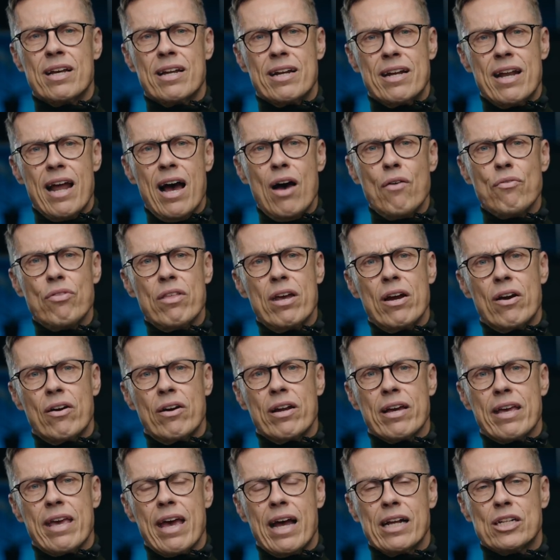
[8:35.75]
Now they are
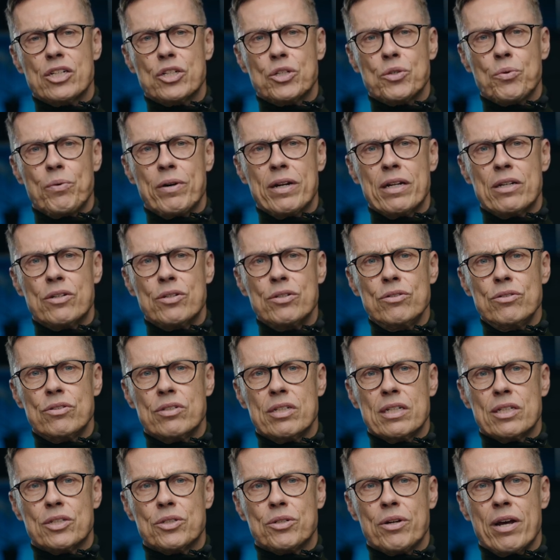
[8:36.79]
in a catch-22
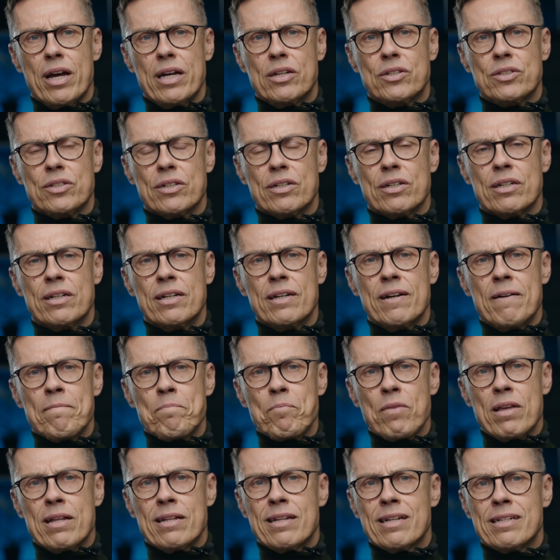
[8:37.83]
situation,
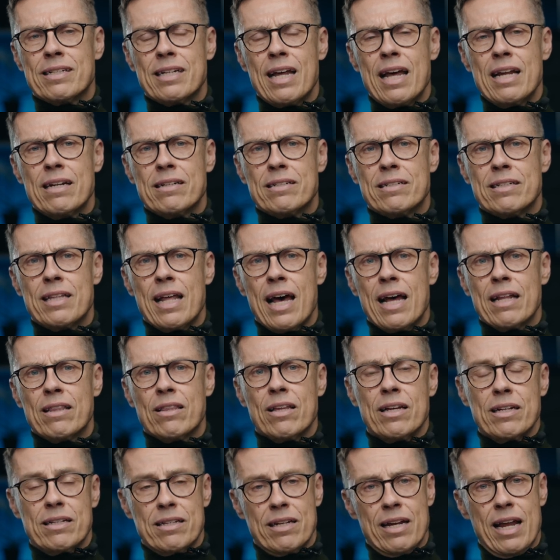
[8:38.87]
in the sense that
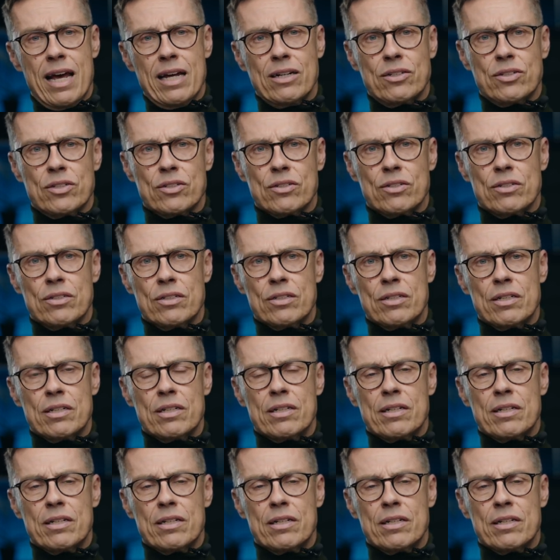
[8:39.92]
the international